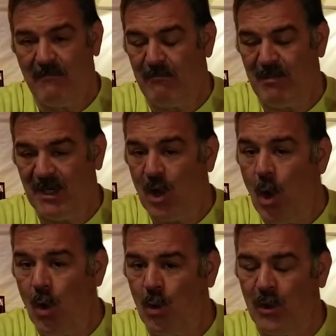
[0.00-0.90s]
be
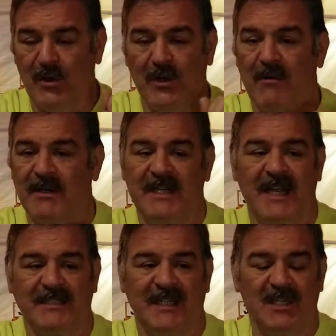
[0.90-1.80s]
cold, you know it
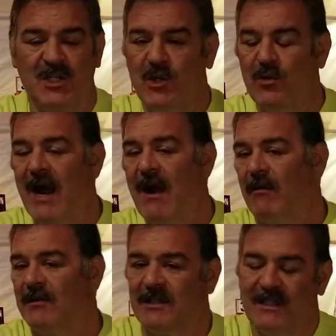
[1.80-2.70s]
takes like 2
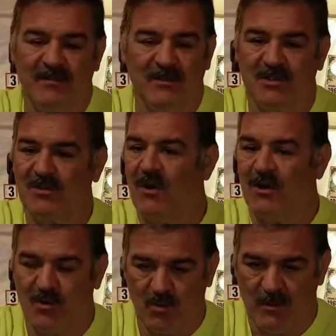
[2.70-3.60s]
hours to even start
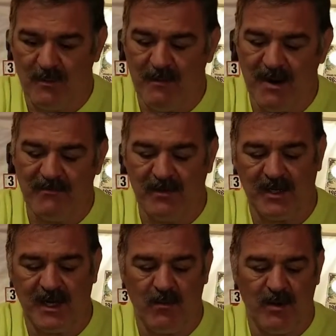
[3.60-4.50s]
to warm up after you
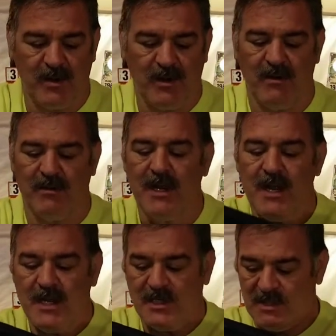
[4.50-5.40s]
get where you're going.
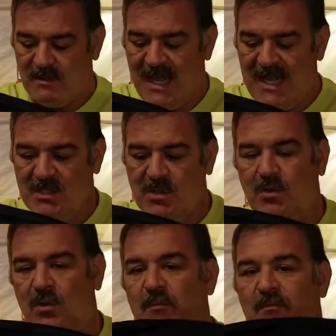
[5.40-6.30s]
So that's
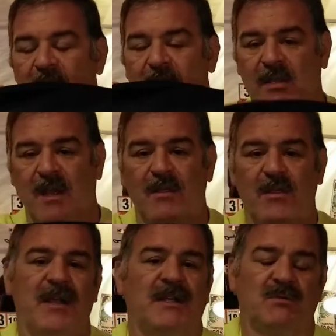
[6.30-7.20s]
cool. The other
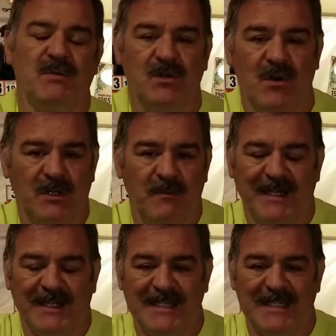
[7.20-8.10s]
thing is we talked
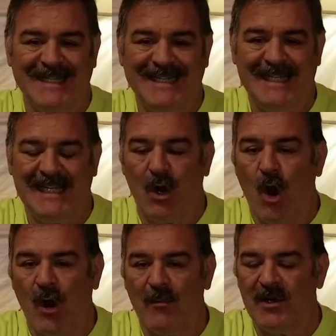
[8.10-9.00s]
about the CE
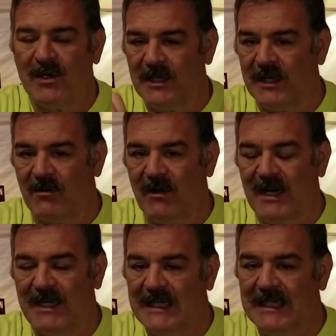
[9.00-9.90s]
armor
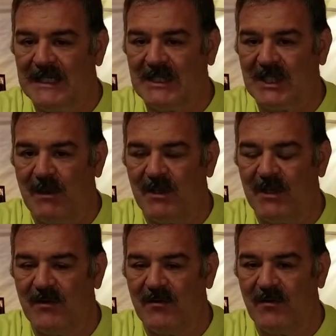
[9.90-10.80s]
integrated into some of
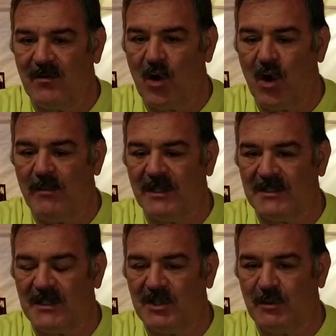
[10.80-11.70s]
the garments
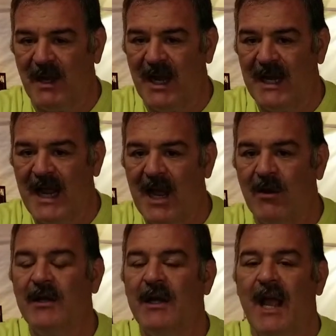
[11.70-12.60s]
that you buy now,
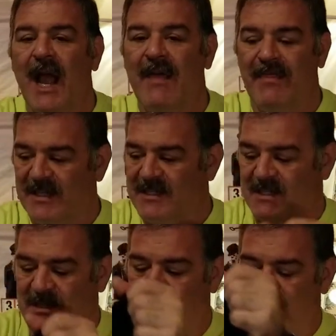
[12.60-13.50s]
and this is
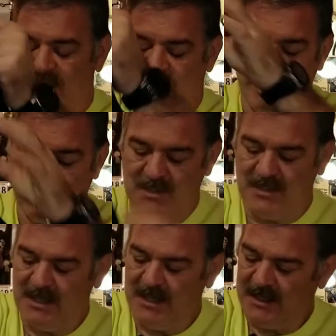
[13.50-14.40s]
no exception.
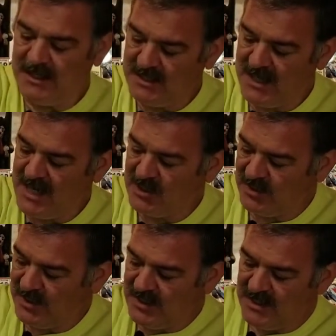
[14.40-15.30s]
This
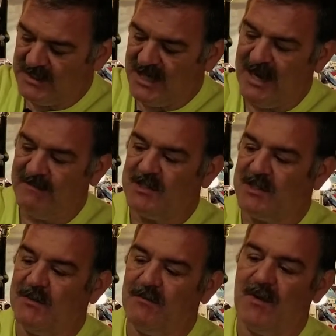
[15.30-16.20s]
actually does have
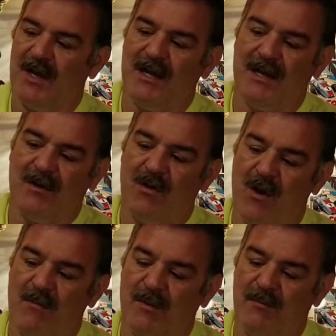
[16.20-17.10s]
some
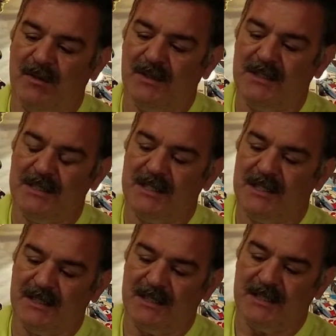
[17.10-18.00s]
armor built
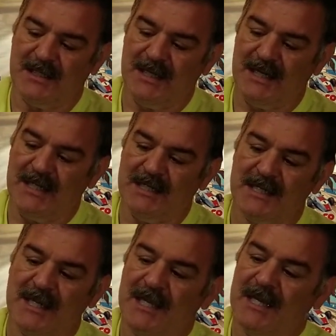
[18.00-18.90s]
into the knees,
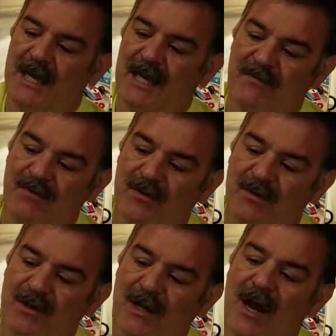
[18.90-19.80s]
and if you
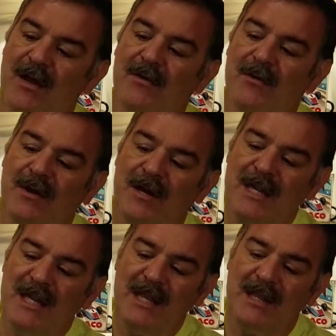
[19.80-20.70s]
look
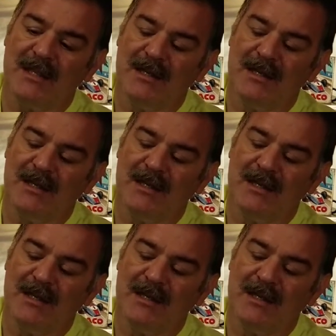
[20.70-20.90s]
underneath